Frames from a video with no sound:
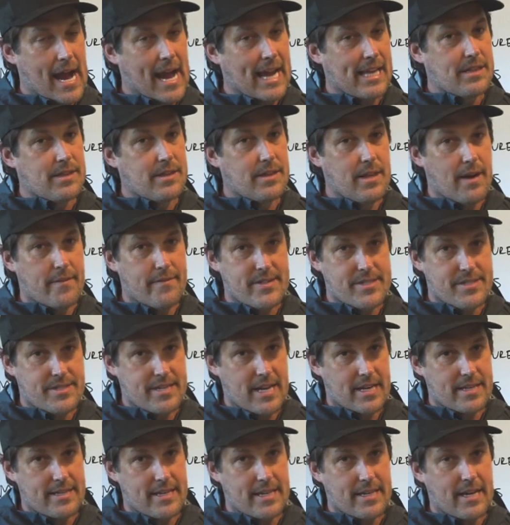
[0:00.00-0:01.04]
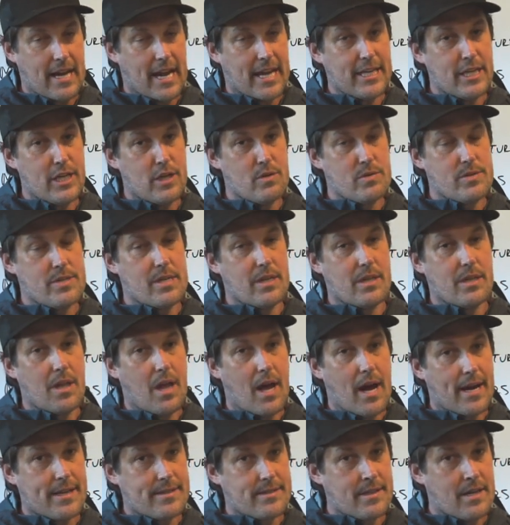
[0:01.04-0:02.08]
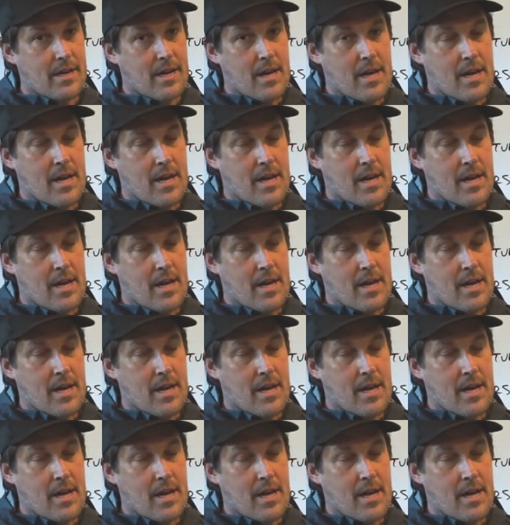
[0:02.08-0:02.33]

I love this technique, I use it a lot,